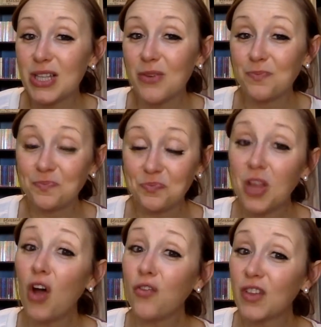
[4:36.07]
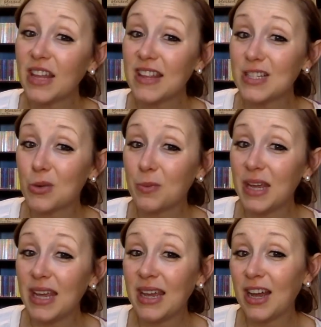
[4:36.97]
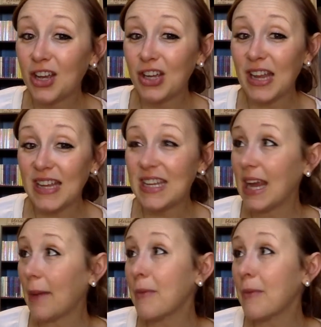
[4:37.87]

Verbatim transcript: So hopefully this will be a good ending.